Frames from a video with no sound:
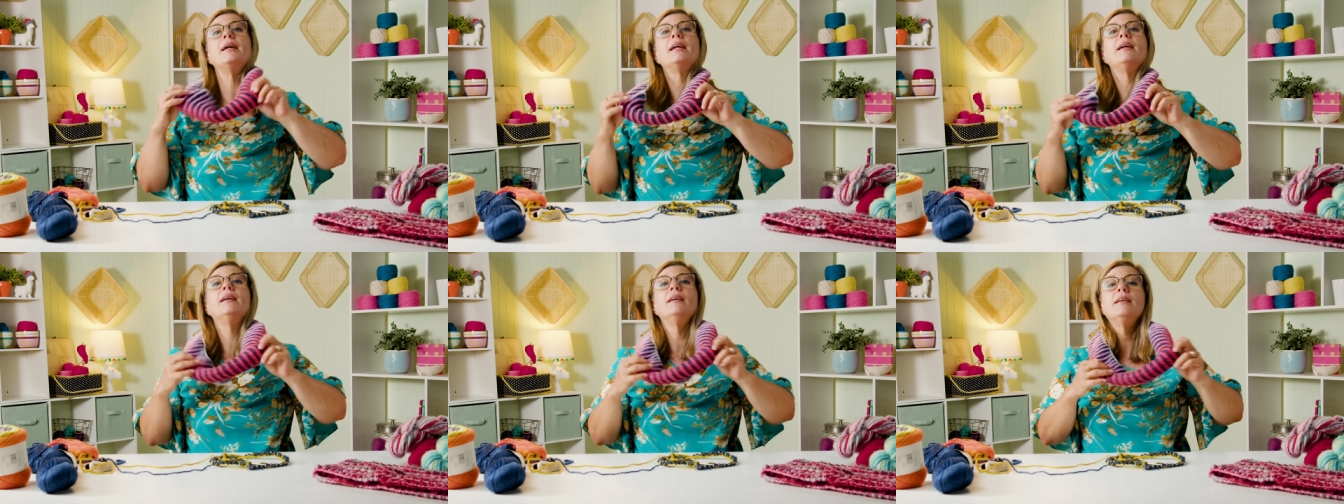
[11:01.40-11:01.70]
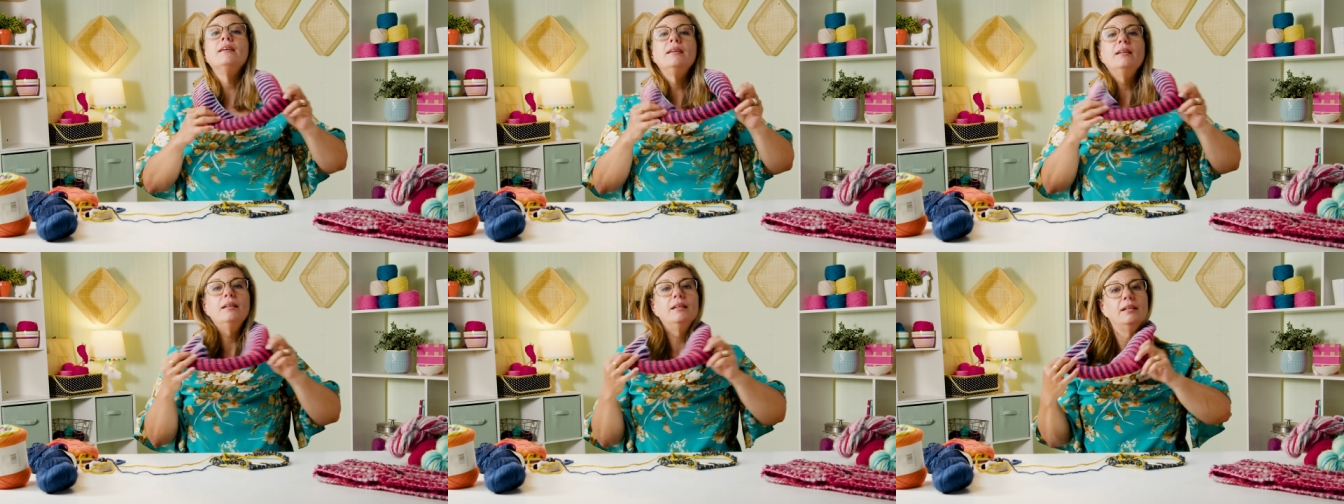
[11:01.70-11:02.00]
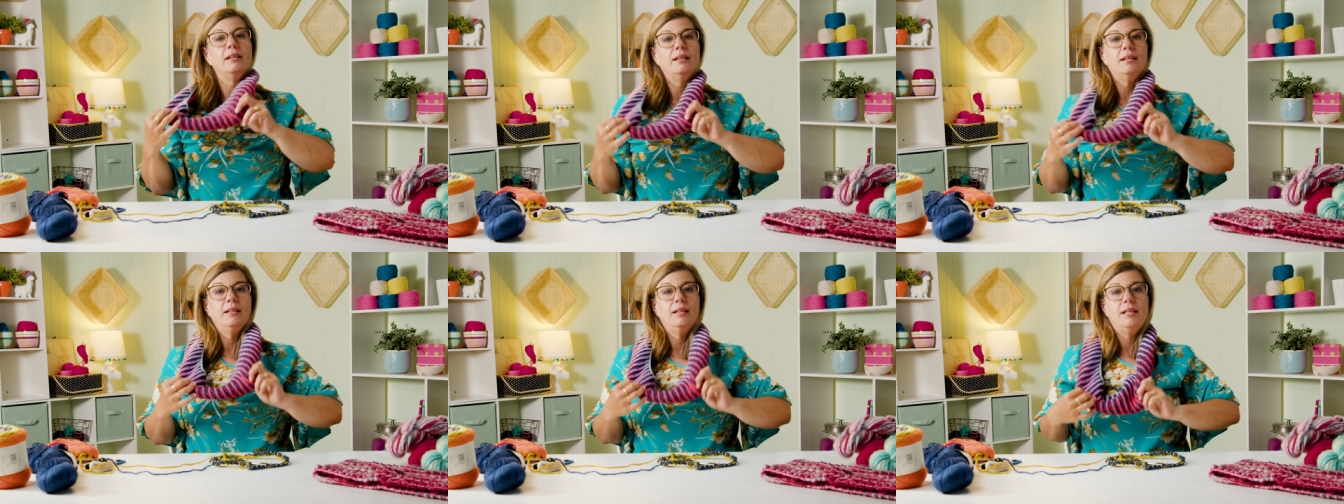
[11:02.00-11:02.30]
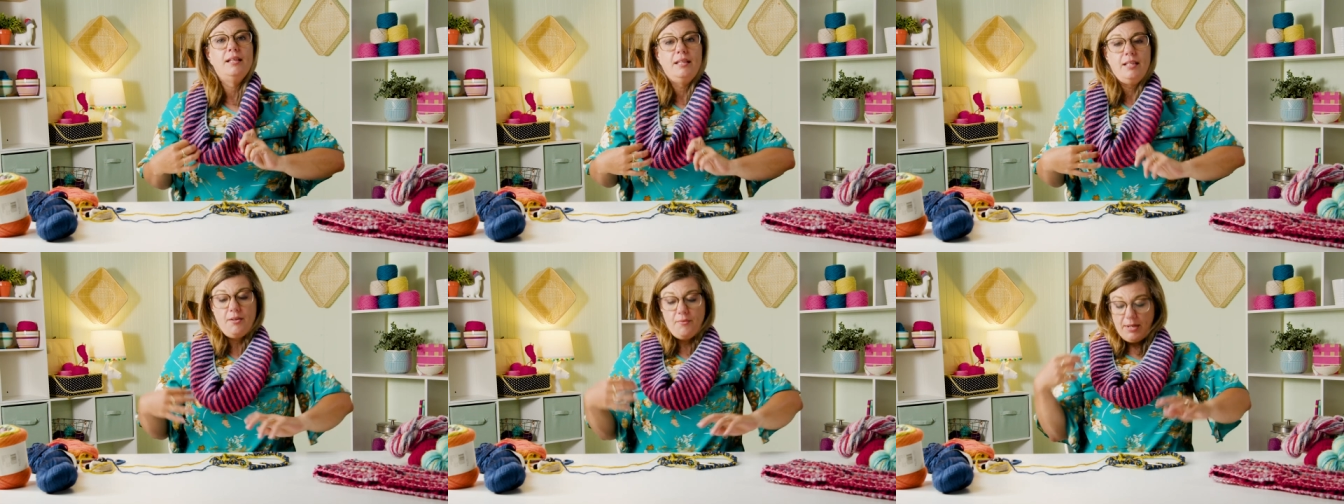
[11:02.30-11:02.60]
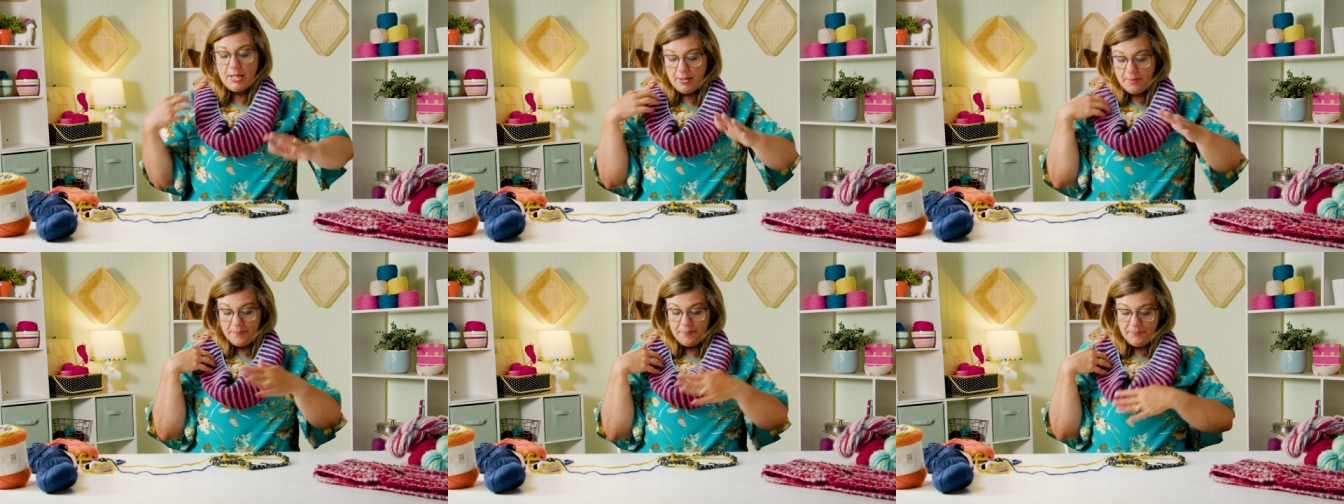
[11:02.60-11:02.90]
my, there
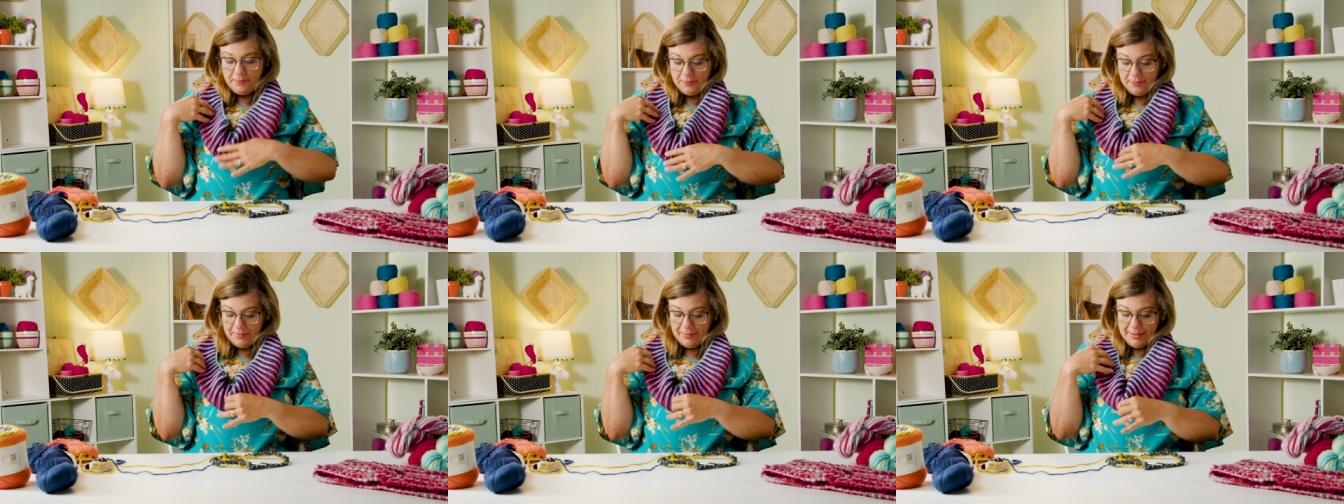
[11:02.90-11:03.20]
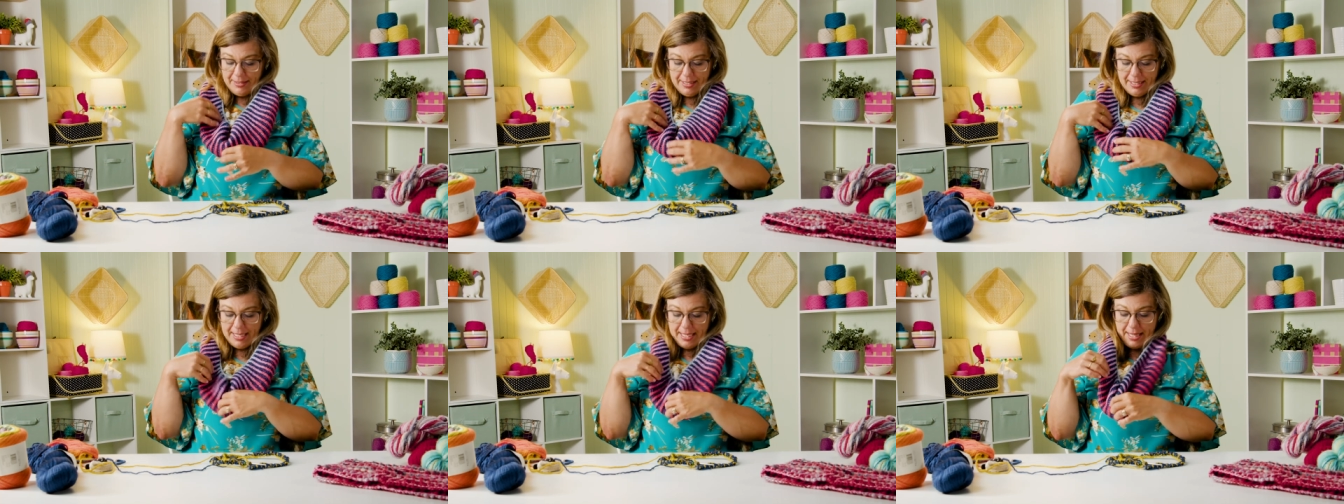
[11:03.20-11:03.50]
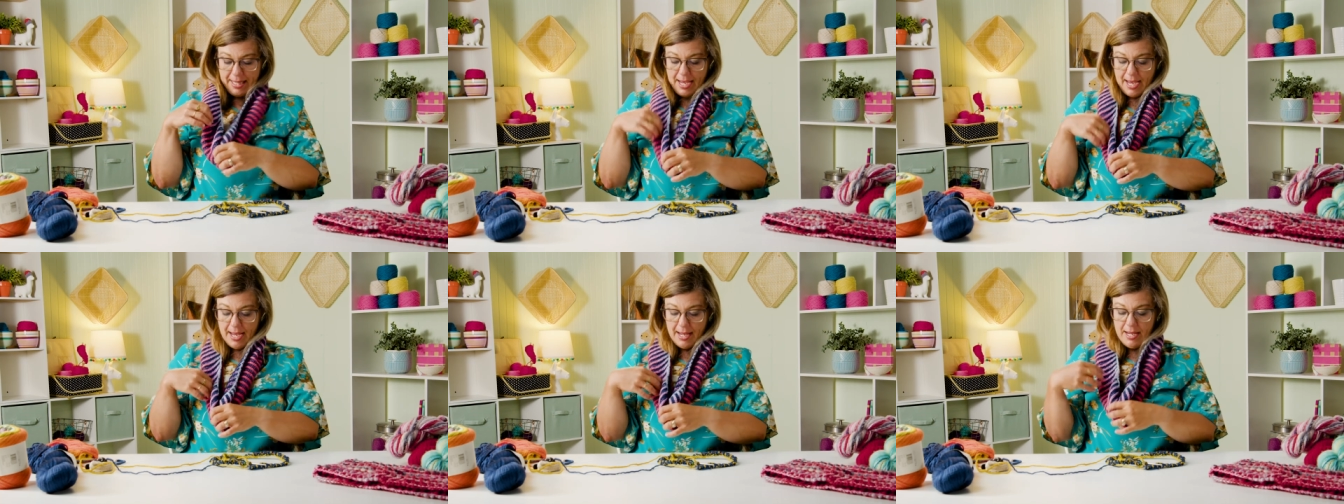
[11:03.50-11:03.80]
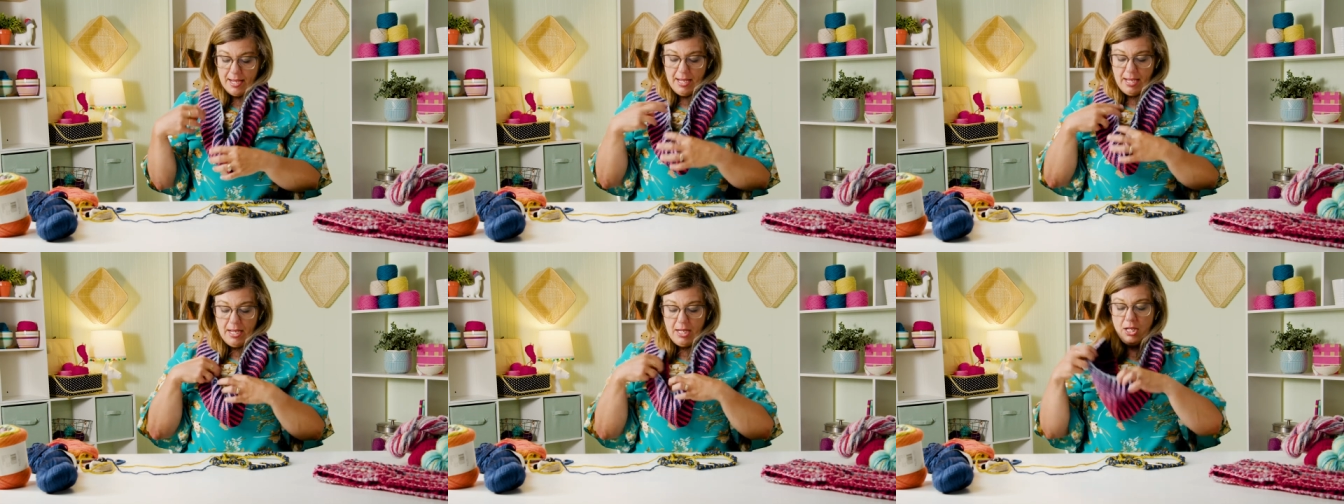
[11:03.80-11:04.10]
we go. Look at that.